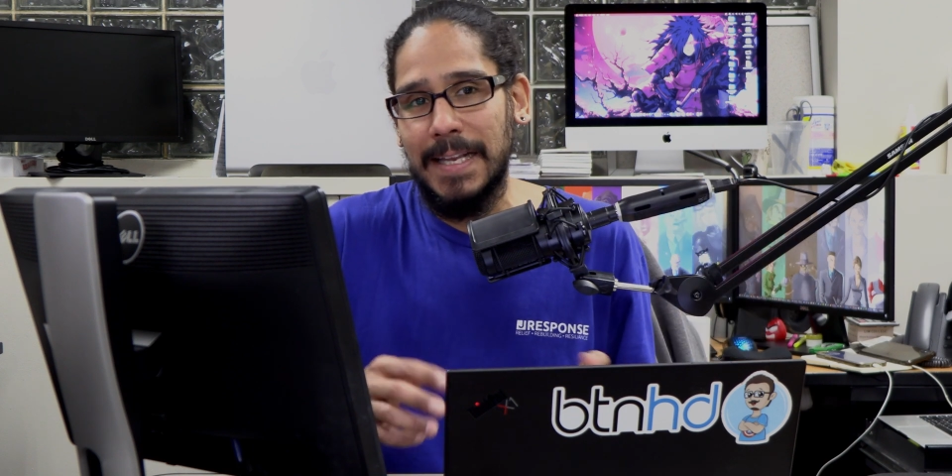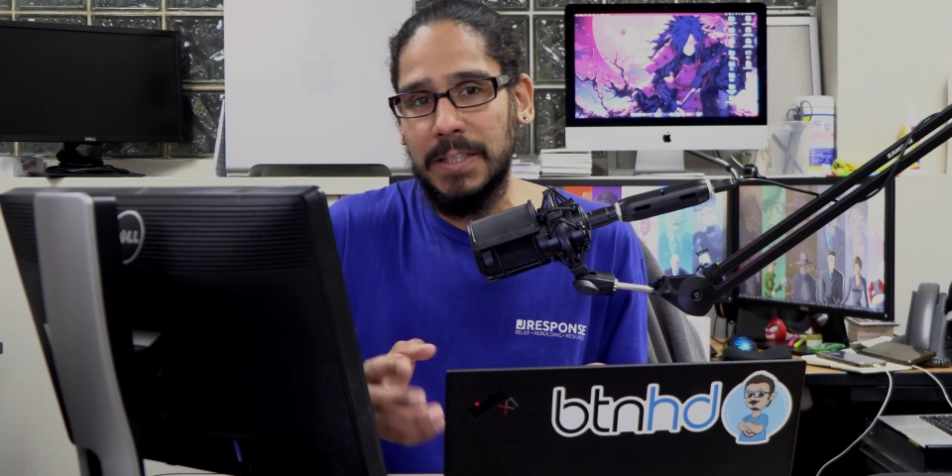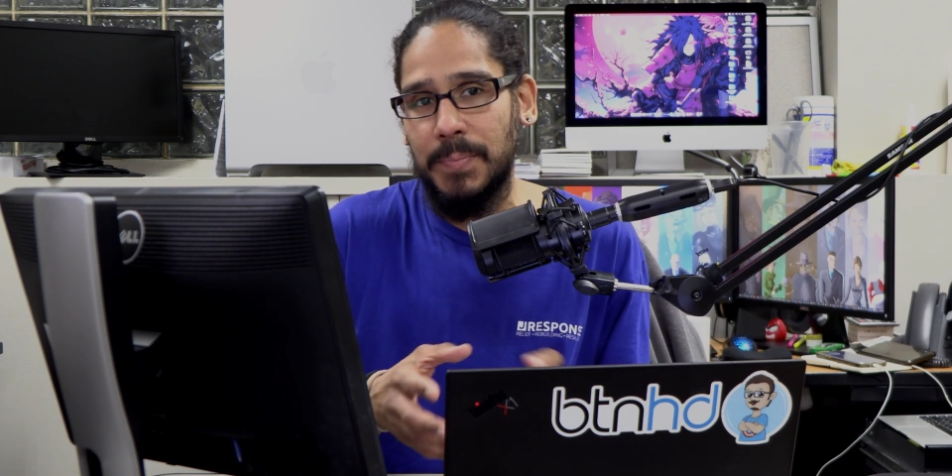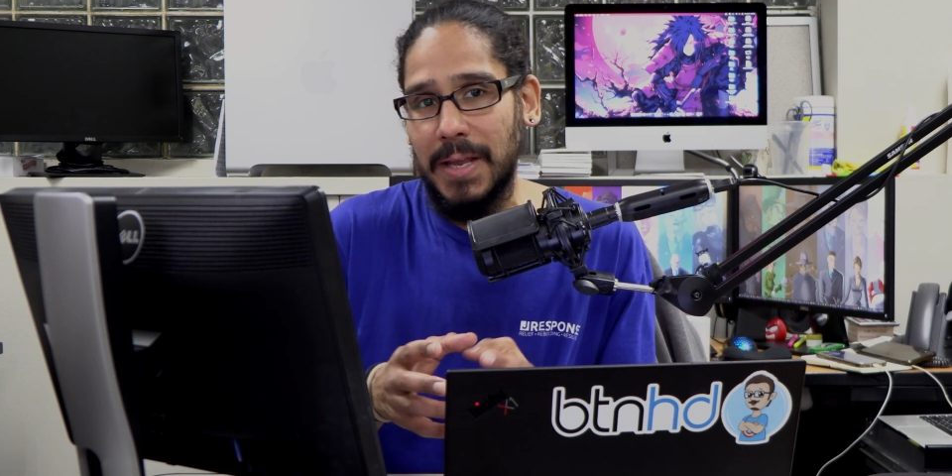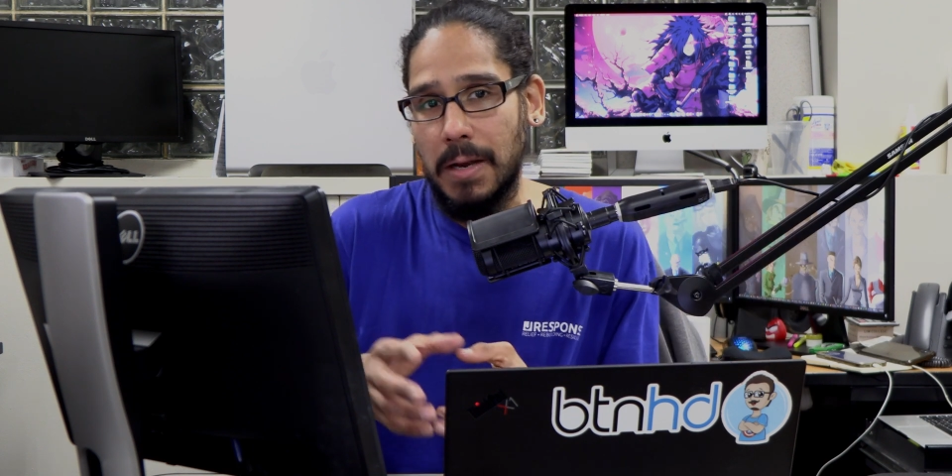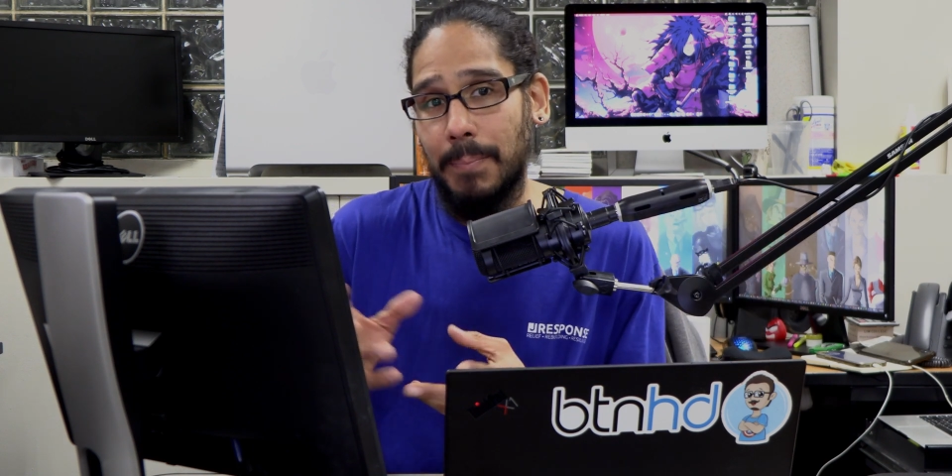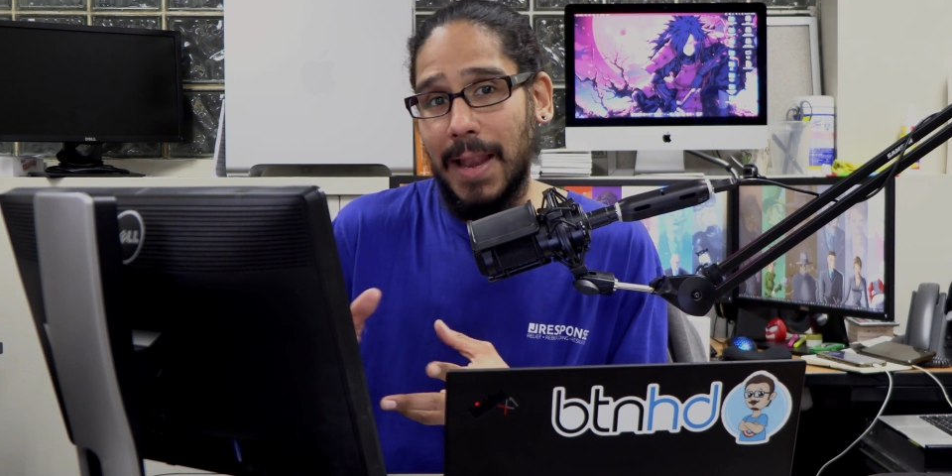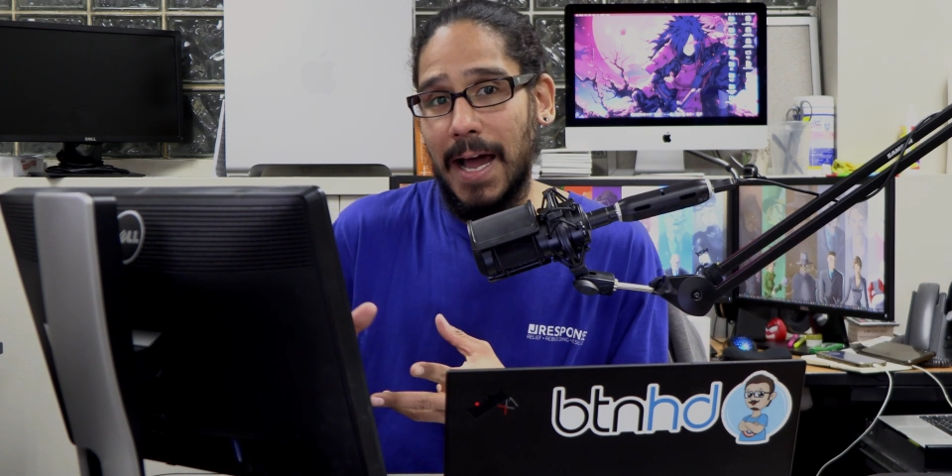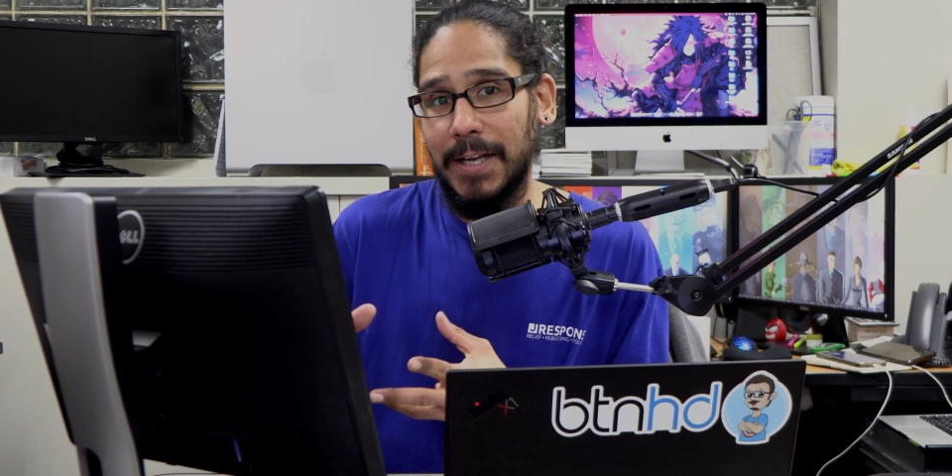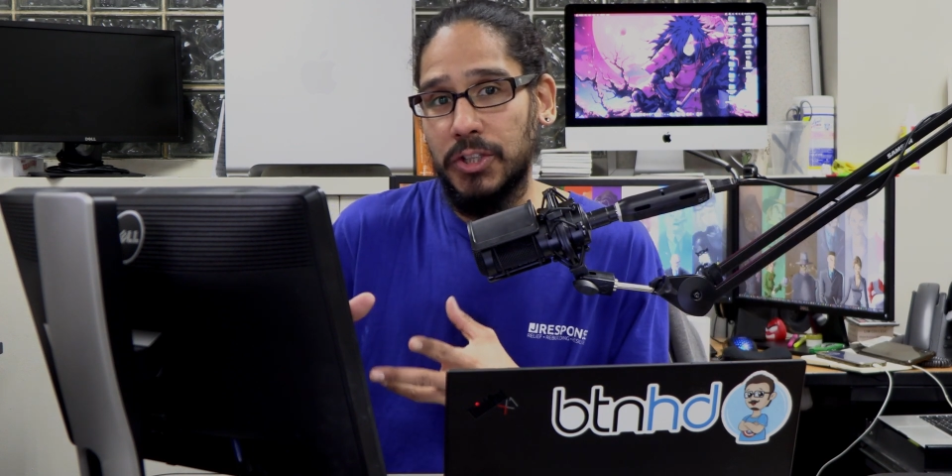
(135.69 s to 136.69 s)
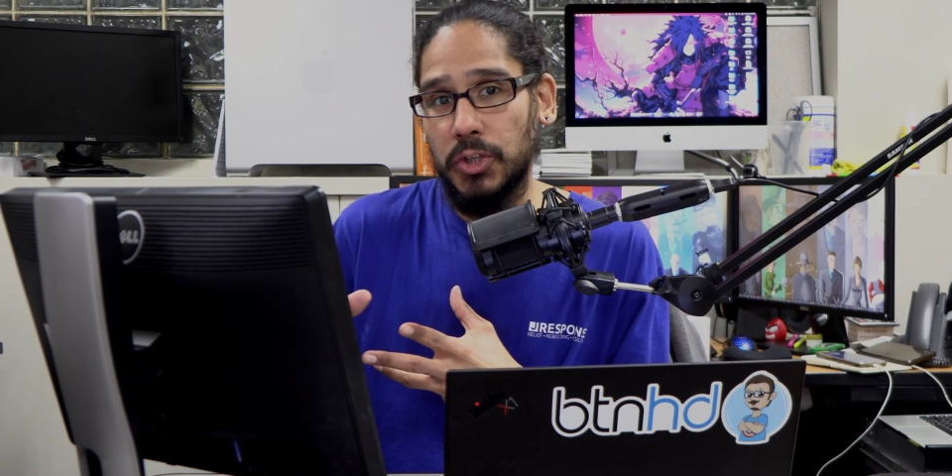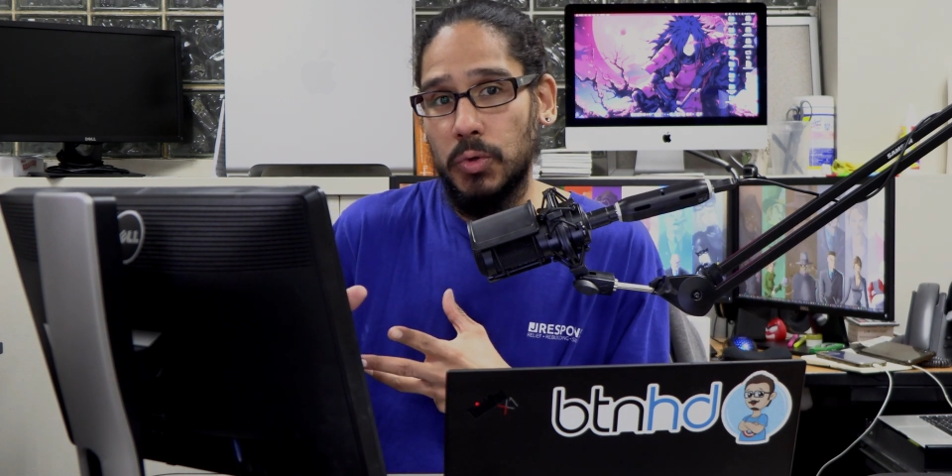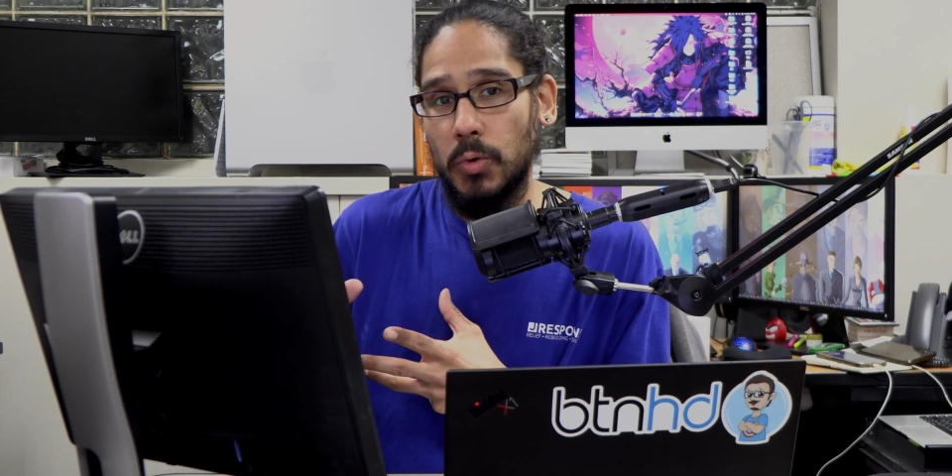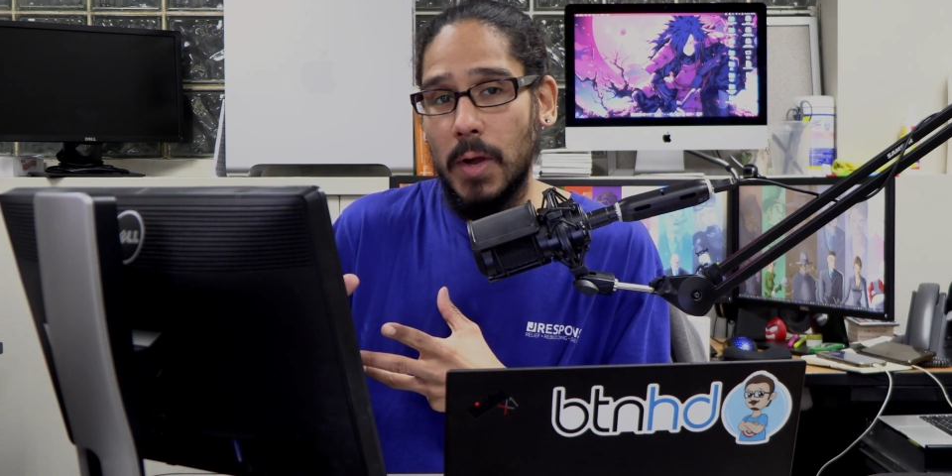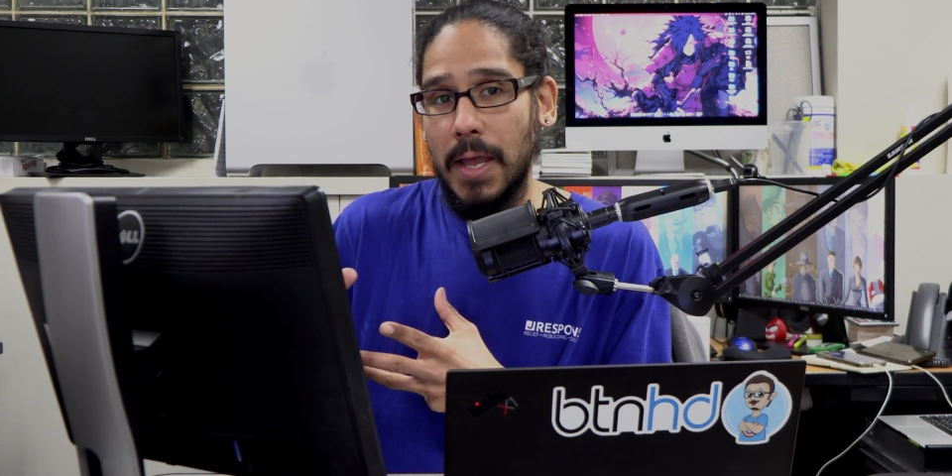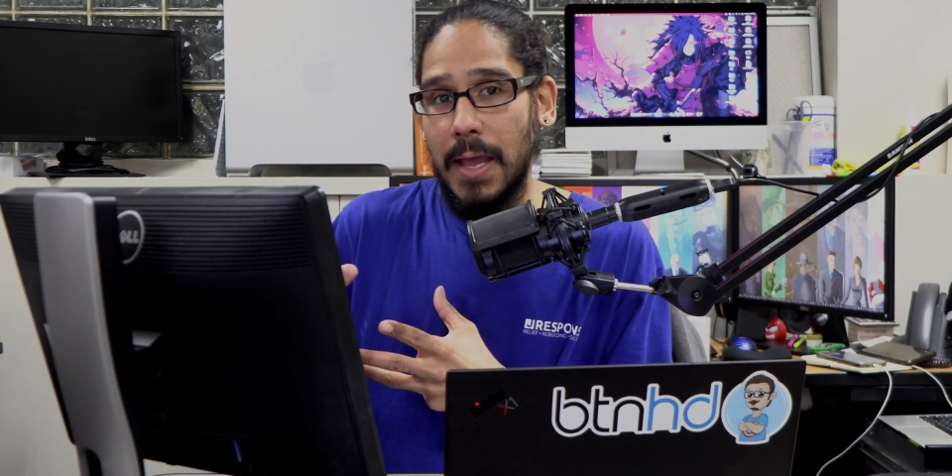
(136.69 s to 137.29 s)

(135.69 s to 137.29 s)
it is being applied to